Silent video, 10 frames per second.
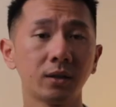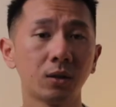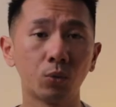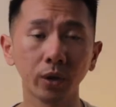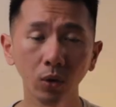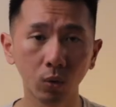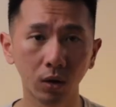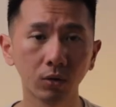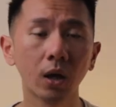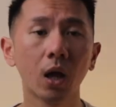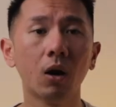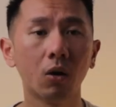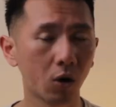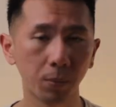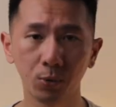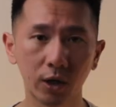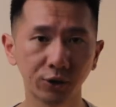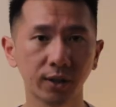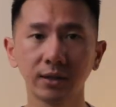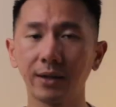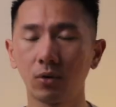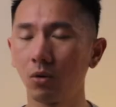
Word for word: in the real world, all projects have